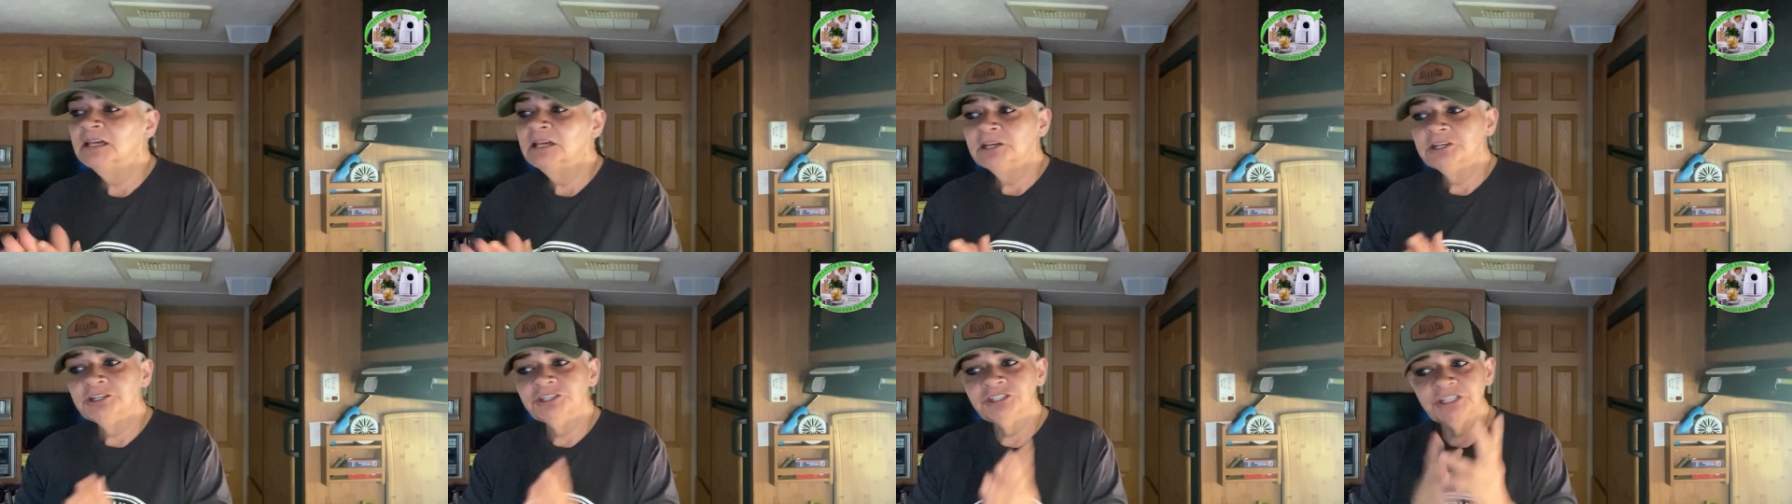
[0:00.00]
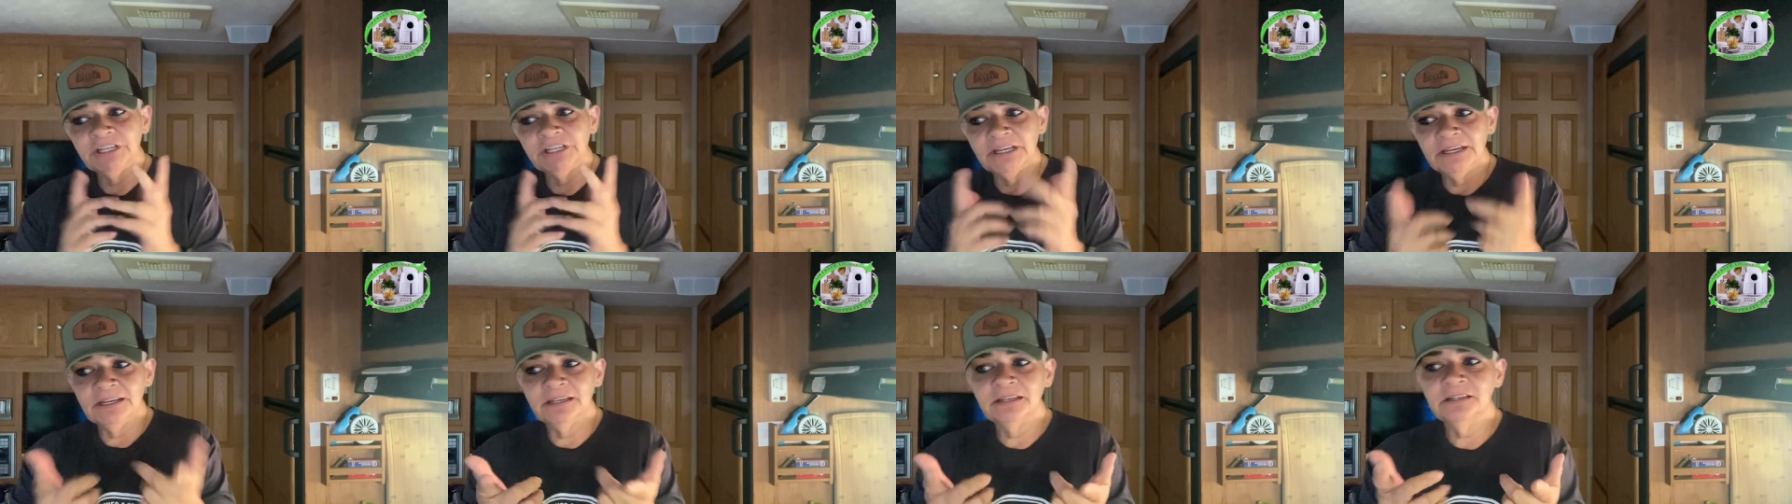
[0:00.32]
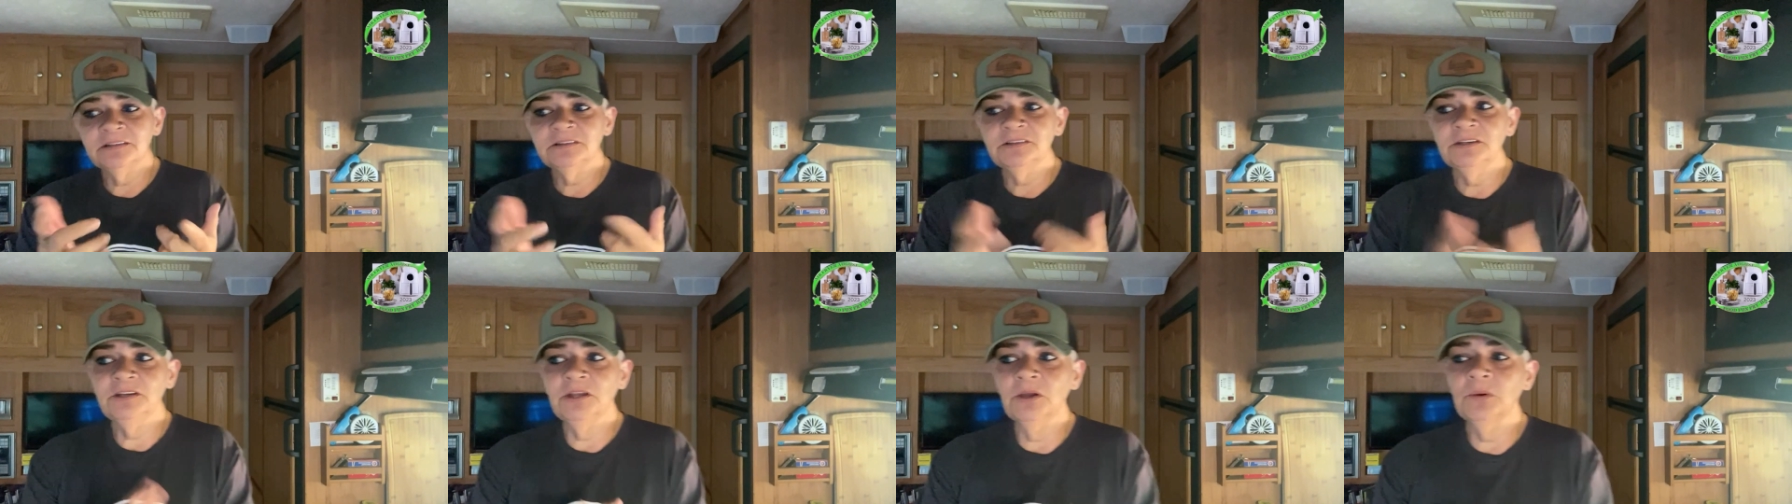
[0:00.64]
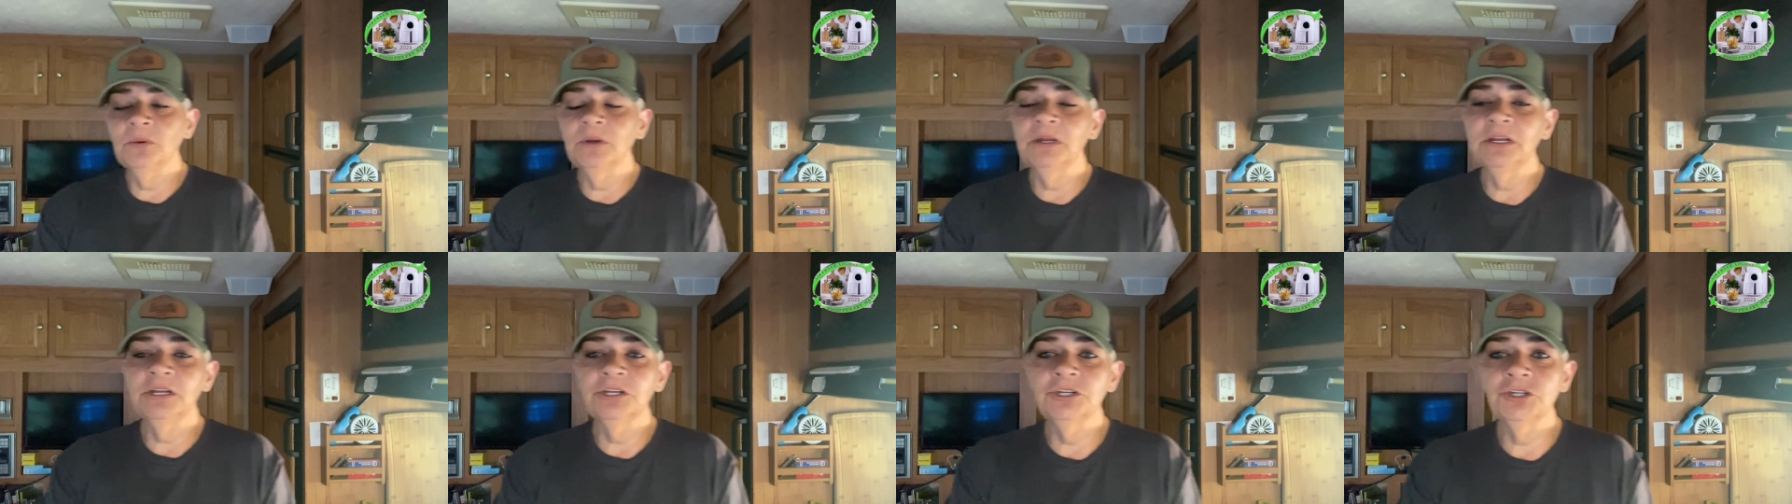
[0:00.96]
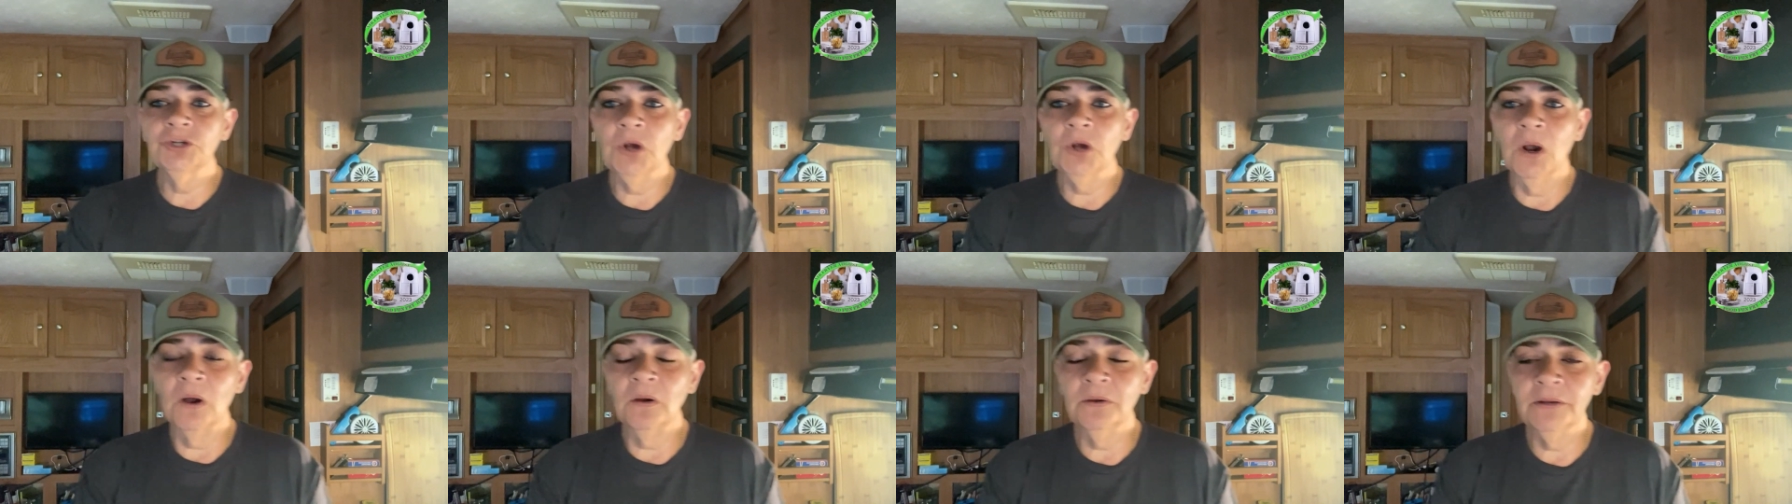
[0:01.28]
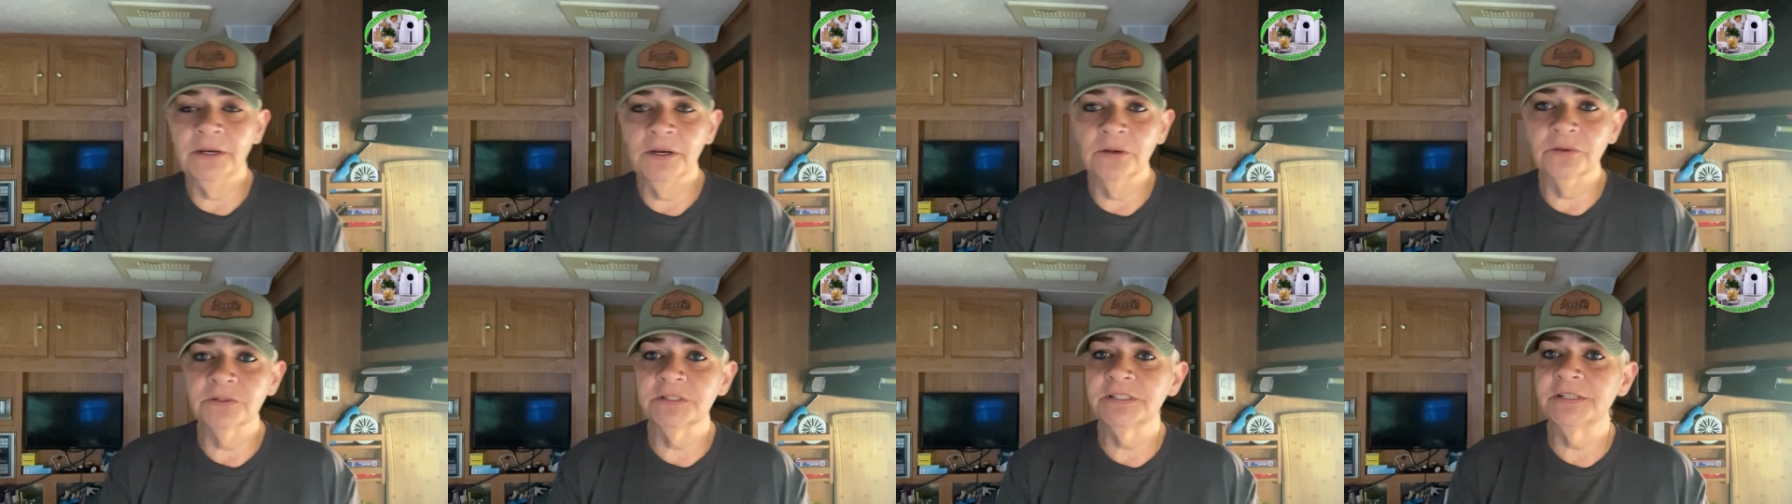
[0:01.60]
she is doing a drawing
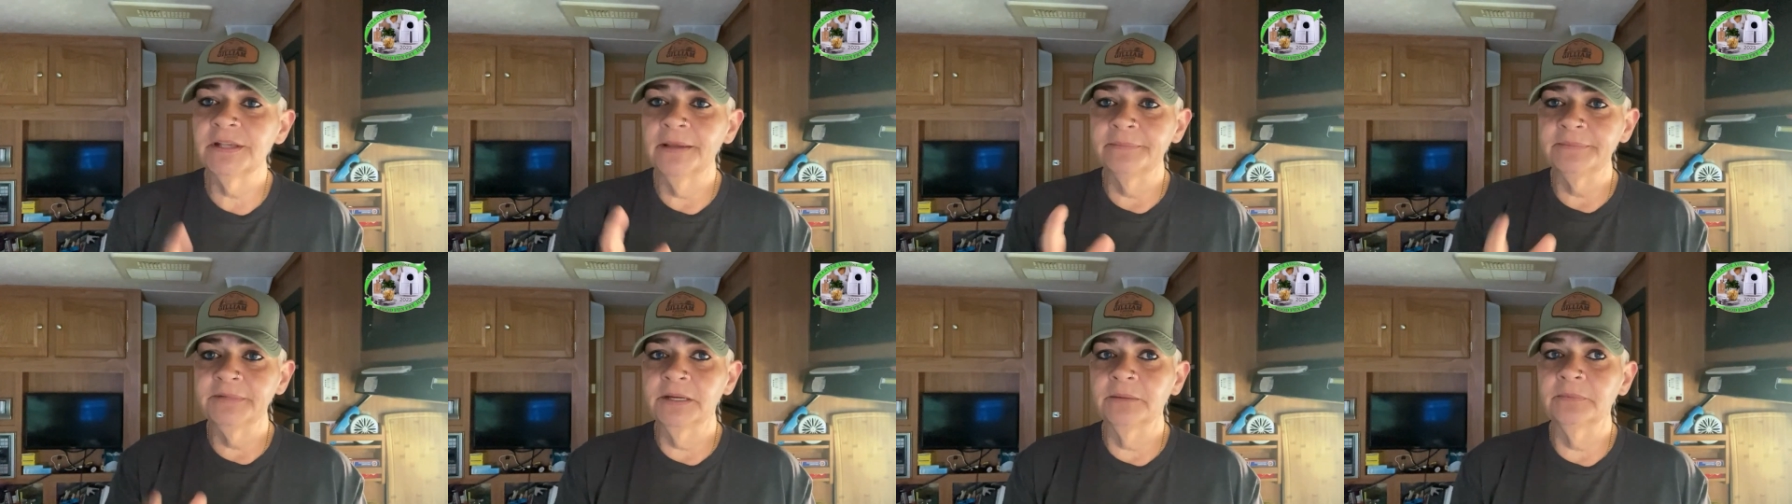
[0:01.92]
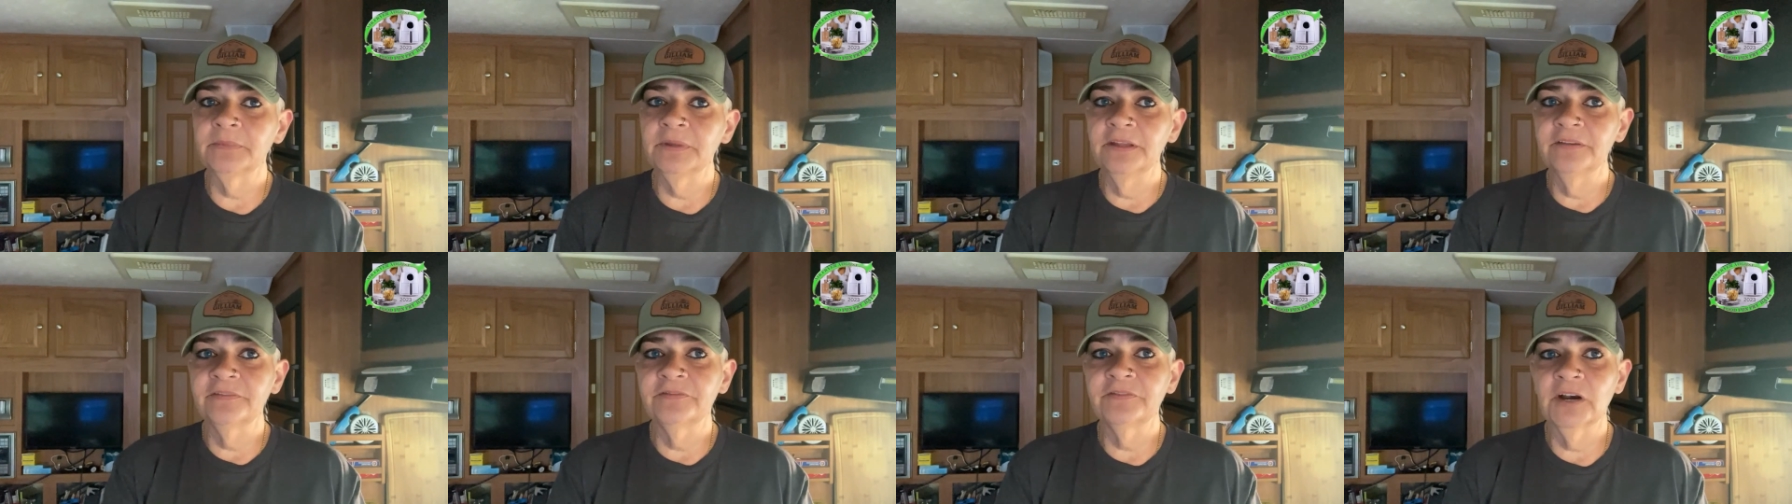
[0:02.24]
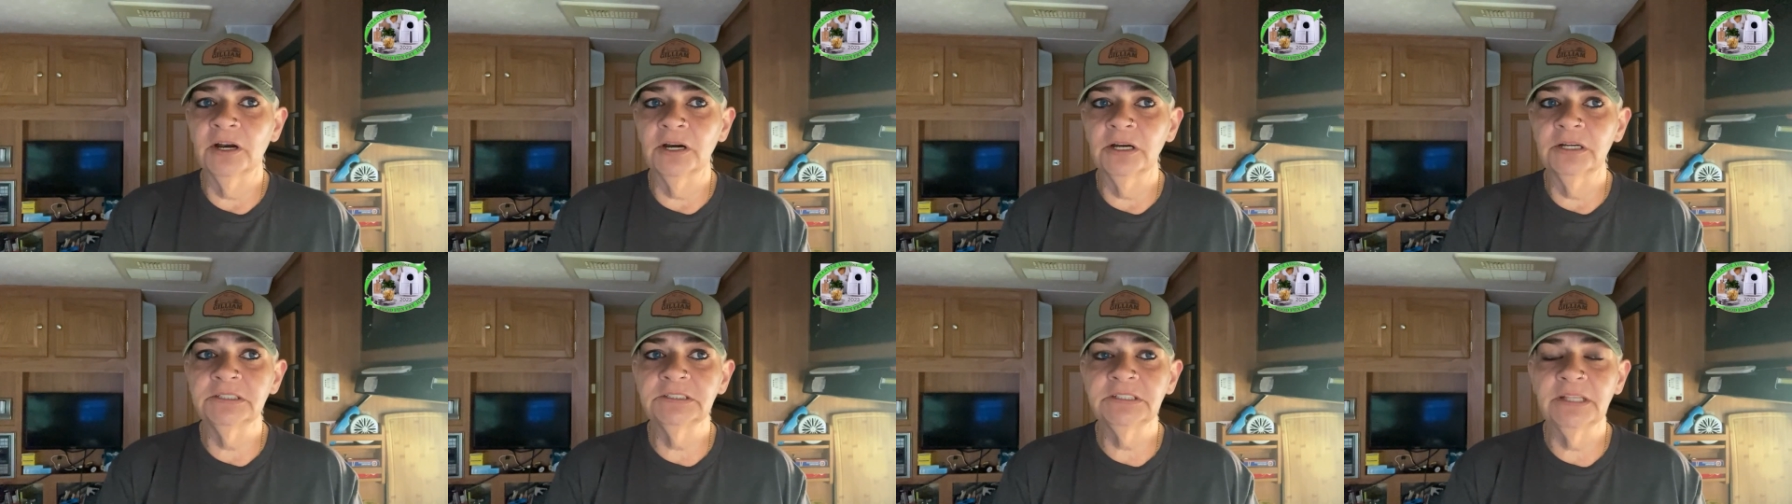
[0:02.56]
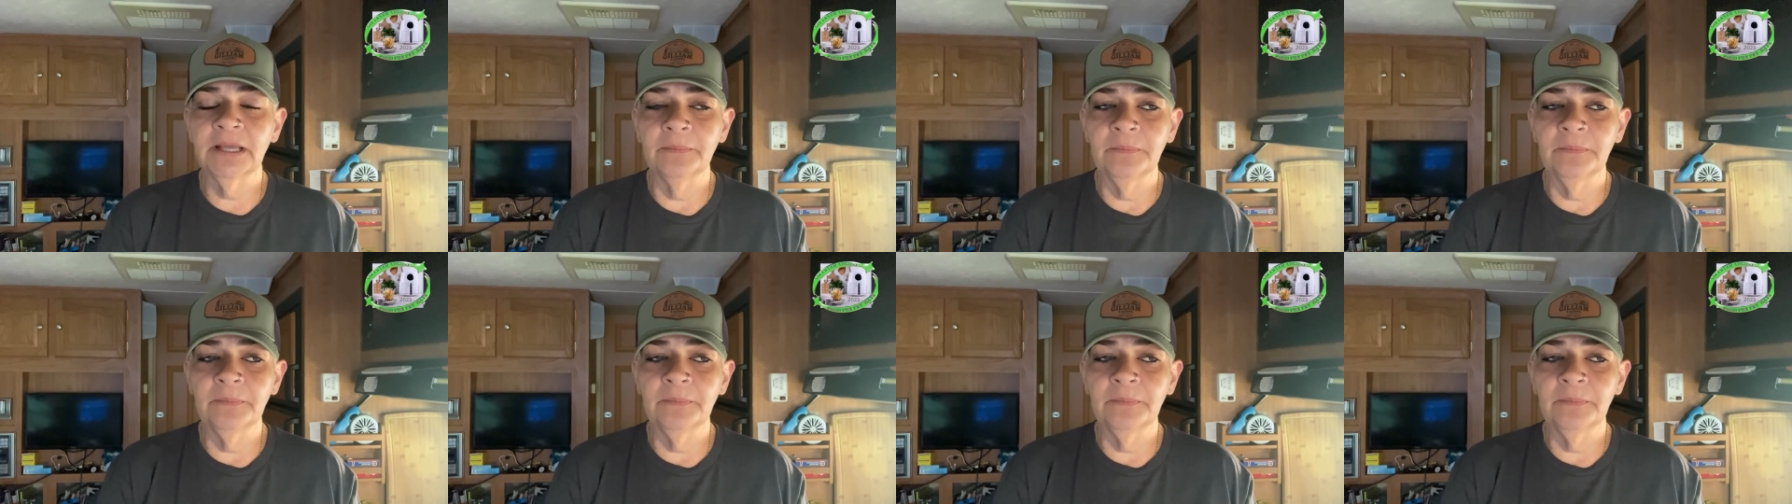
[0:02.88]
on September the 1st.